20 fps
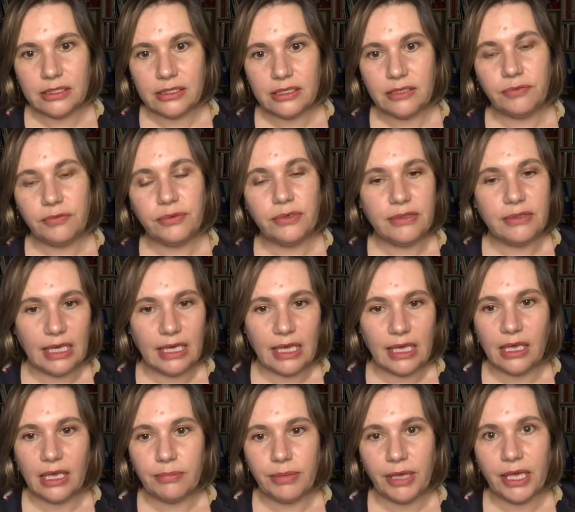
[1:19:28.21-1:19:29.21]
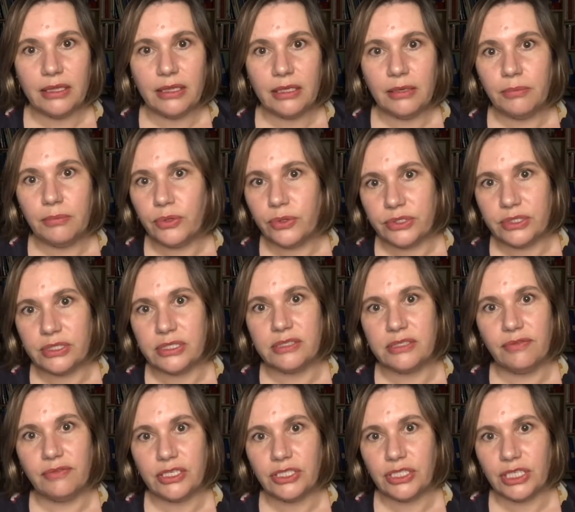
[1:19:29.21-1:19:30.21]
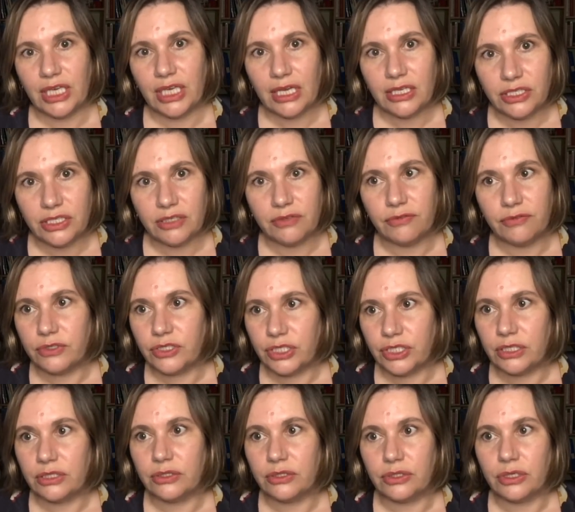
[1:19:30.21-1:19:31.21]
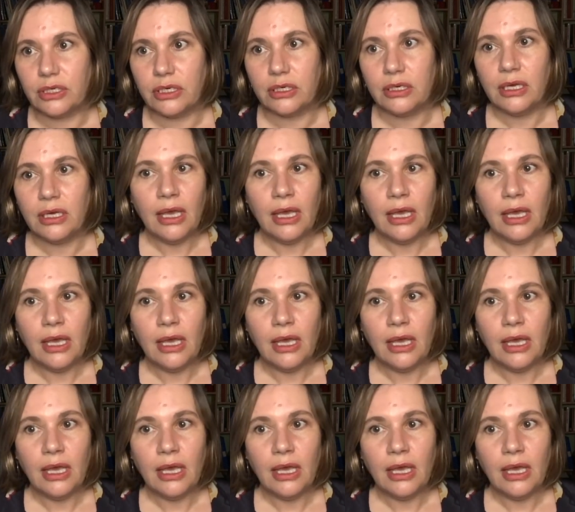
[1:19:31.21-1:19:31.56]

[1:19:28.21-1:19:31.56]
If we're thinking about the importance of education for children,